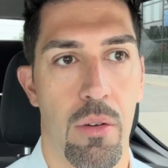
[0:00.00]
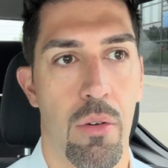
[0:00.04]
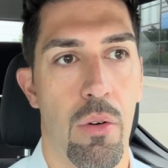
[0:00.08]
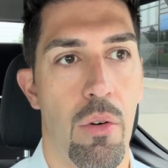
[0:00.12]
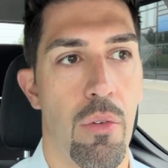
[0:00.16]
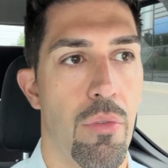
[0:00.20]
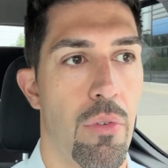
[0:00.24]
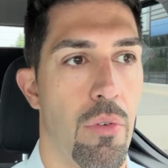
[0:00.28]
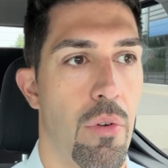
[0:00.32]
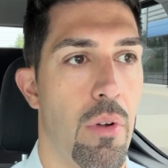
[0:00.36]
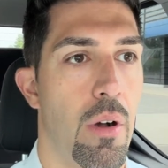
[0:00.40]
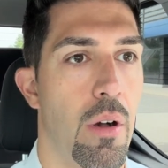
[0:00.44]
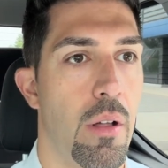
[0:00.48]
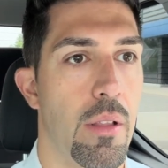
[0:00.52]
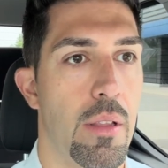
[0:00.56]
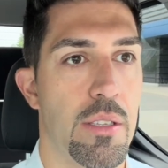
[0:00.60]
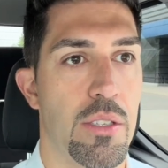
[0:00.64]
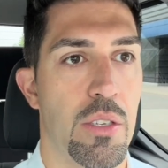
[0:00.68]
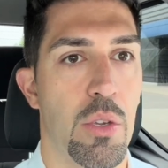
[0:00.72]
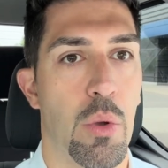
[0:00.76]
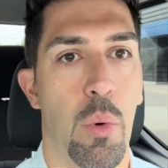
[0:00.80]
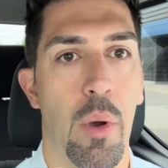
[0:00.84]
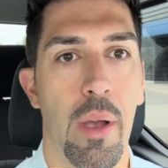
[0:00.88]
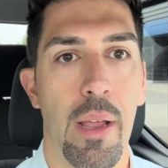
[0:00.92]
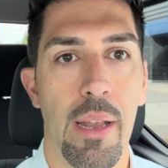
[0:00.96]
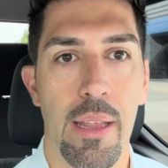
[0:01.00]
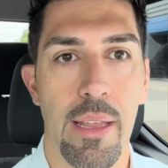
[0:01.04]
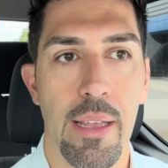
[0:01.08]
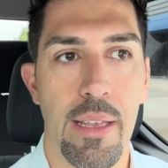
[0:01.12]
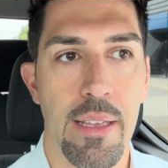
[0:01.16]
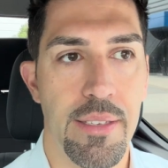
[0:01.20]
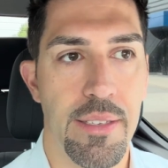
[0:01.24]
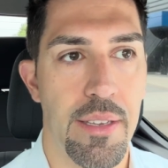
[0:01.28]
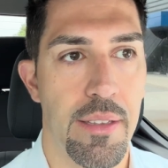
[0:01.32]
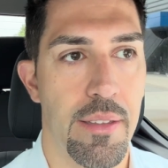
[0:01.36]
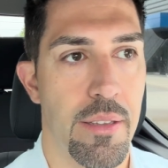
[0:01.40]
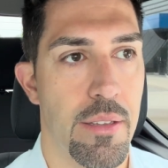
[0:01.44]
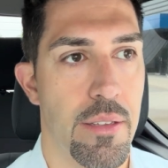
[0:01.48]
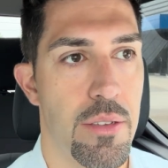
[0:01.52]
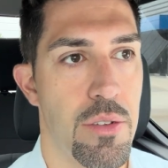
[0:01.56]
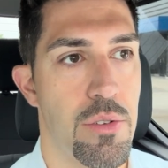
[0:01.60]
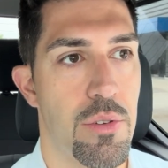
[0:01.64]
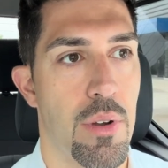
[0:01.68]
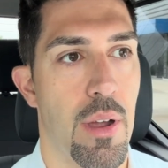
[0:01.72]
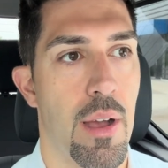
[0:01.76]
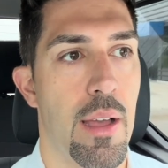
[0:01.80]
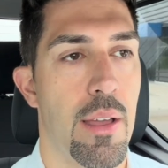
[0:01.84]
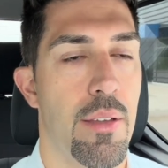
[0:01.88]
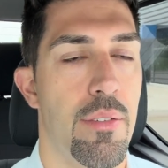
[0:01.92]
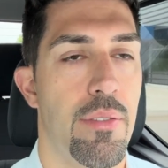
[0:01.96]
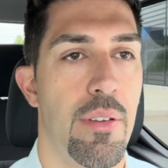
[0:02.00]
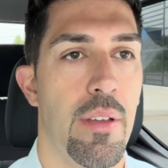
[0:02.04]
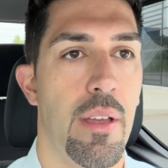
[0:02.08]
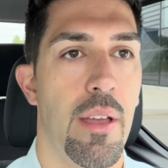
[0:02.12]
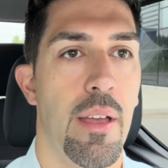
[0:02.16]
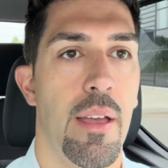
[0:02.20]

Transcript: overall it's quite easy to drive,